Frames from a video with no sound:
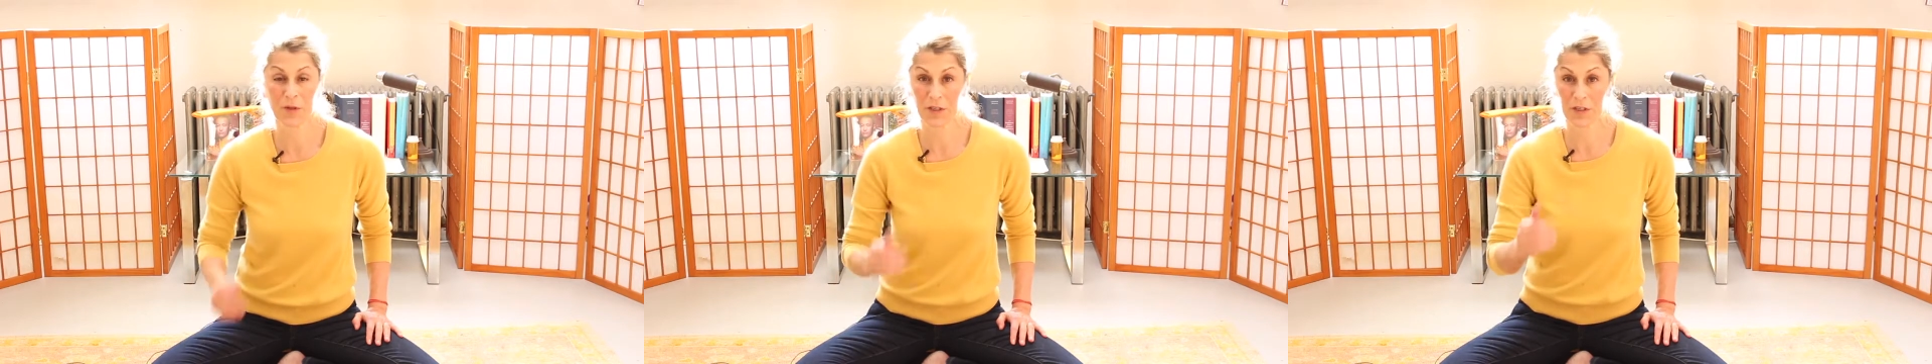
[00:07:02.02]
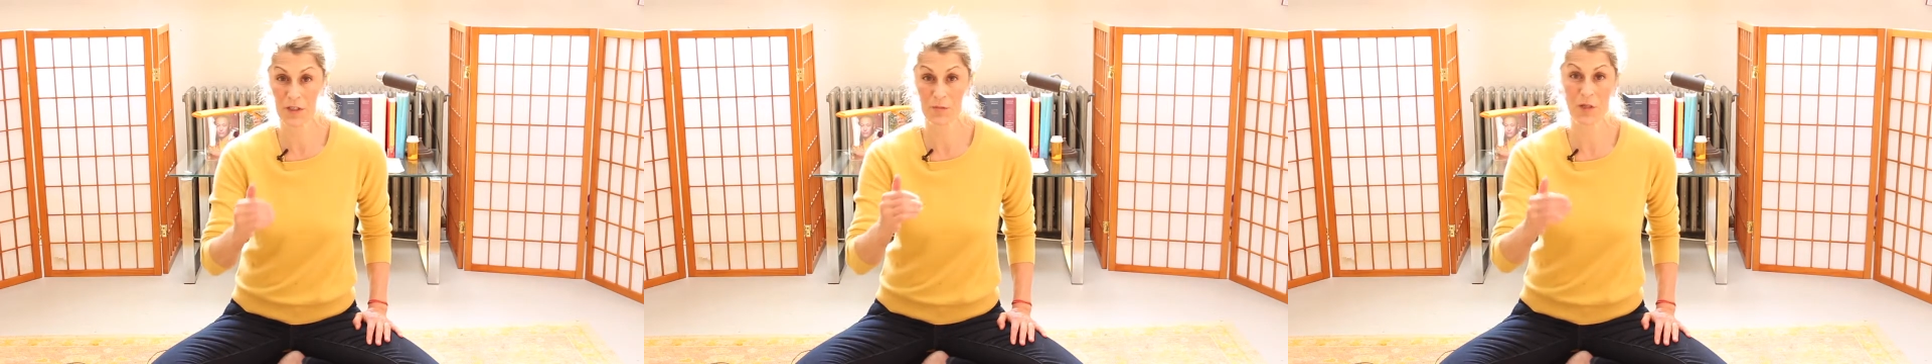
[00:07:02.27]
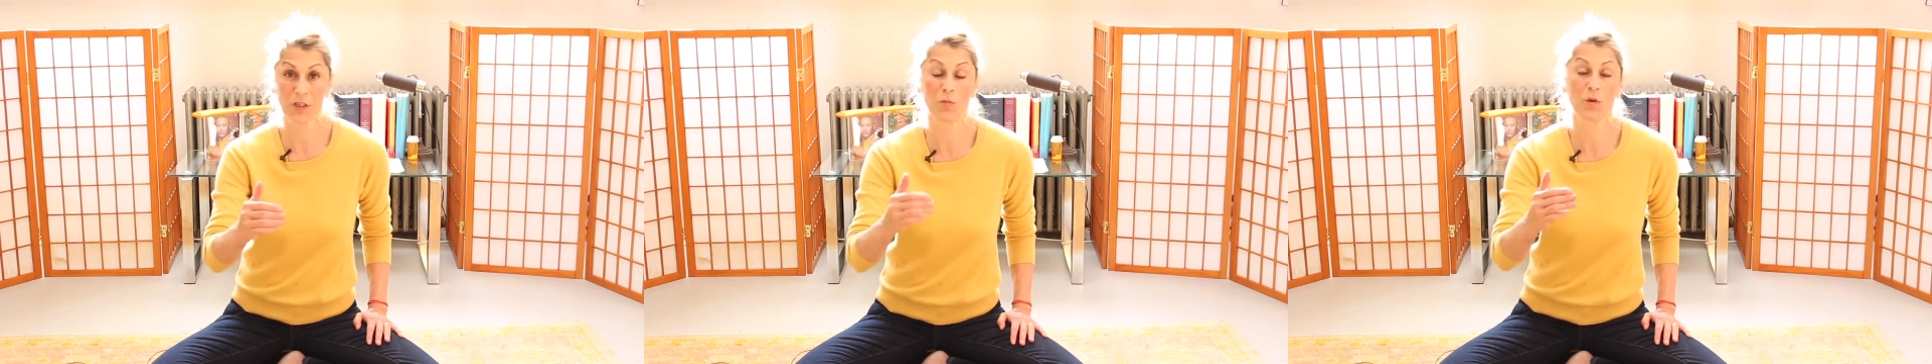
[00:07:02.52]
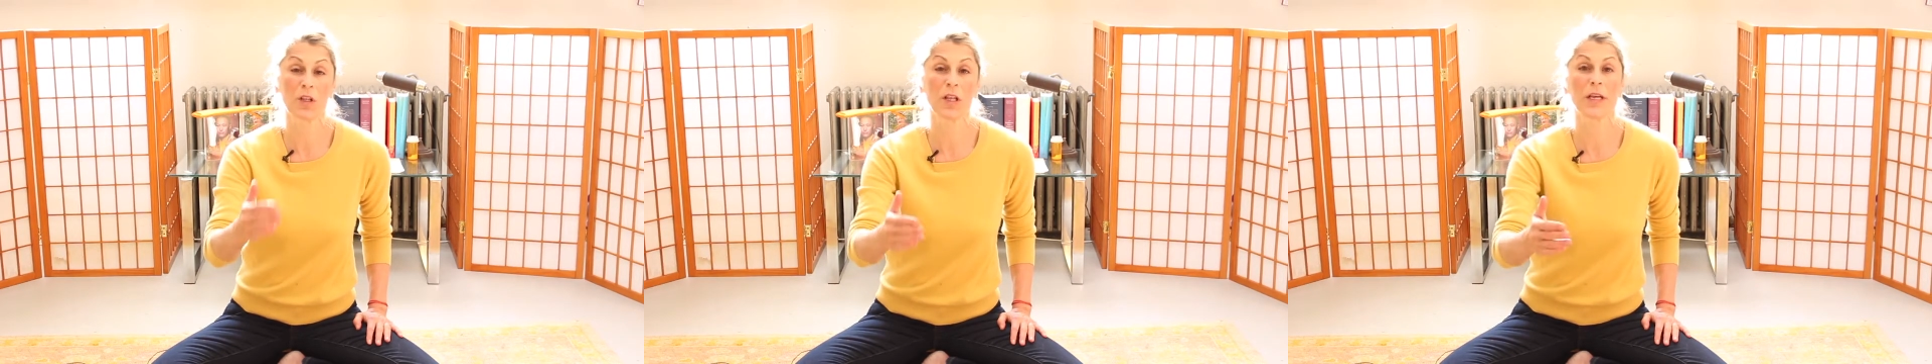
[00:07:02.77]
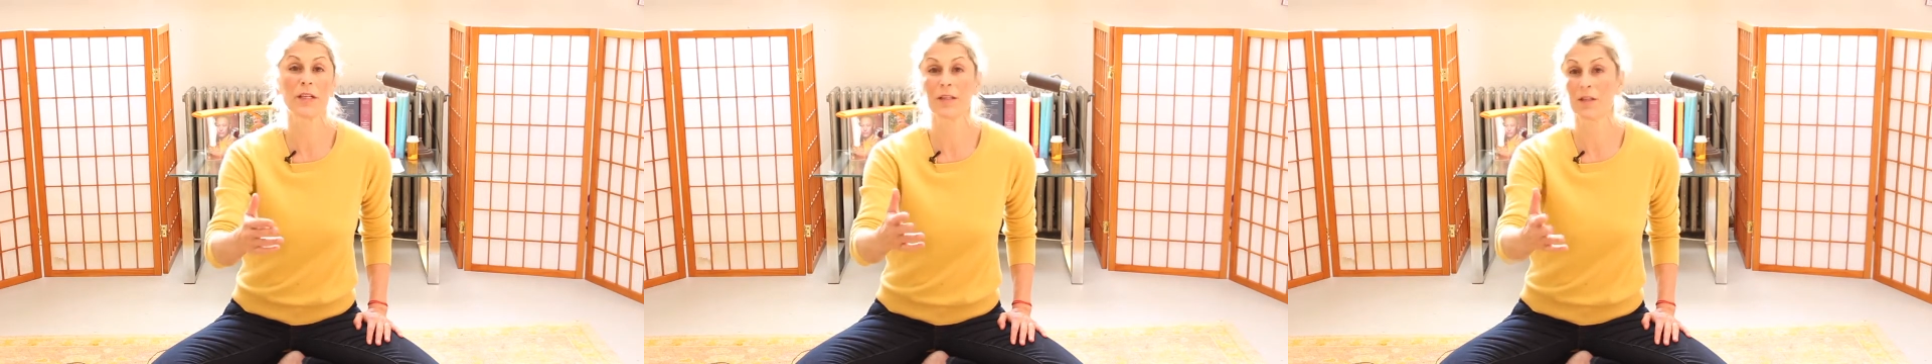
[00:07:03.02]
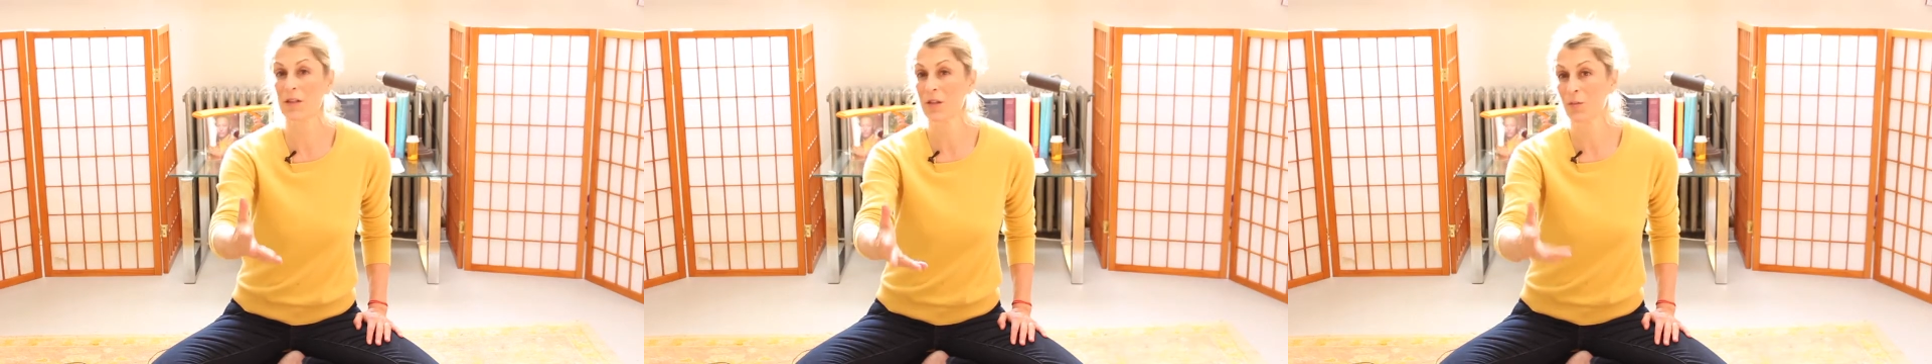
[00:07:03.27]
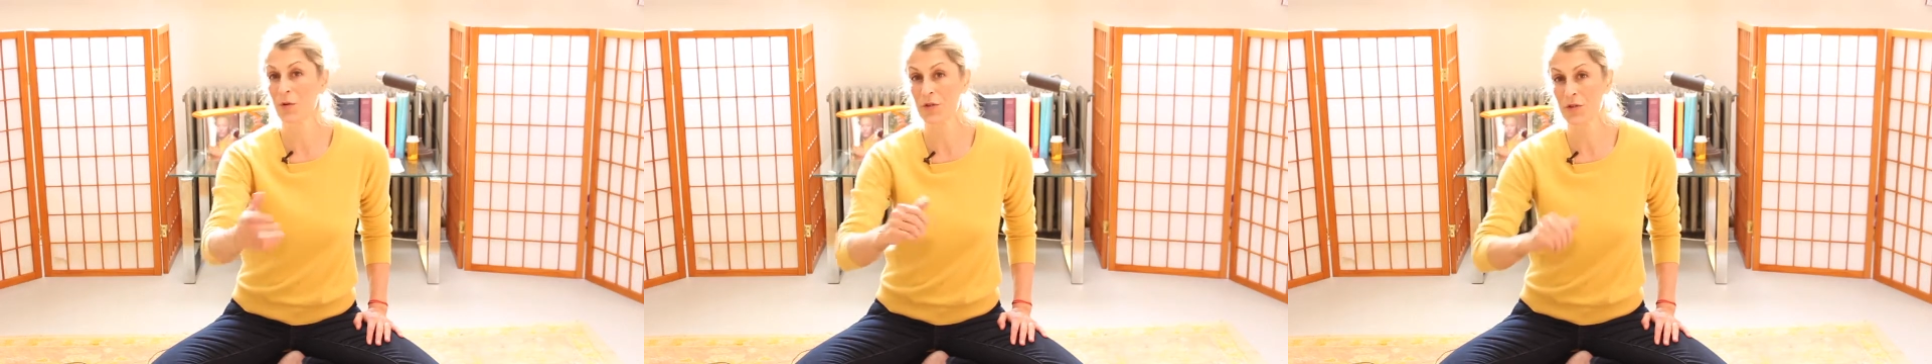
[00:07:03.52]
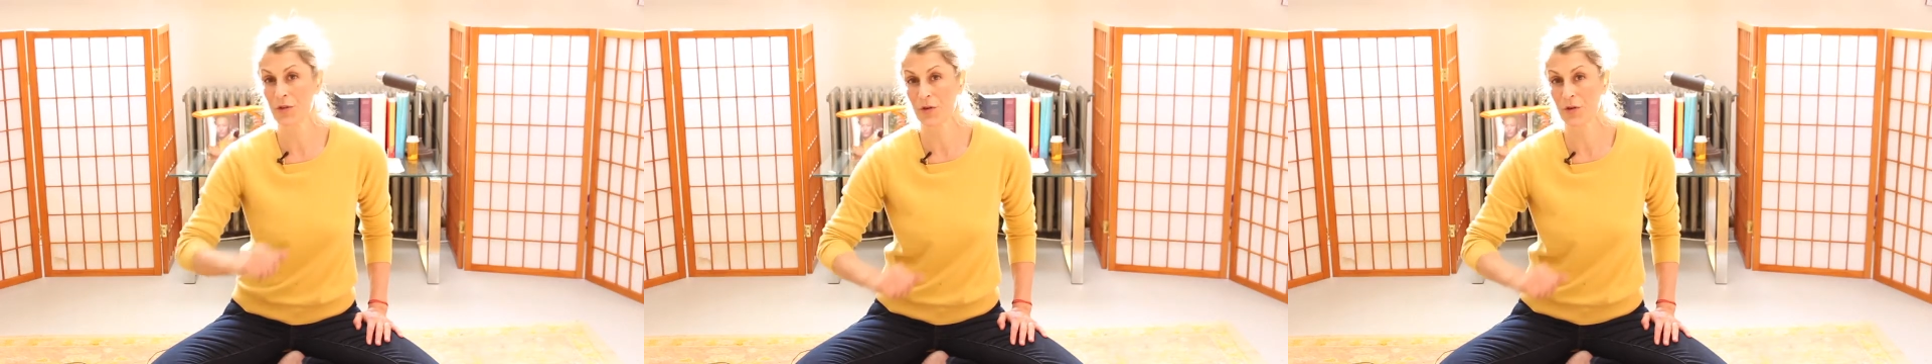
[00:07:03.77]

but it's much more likely that the person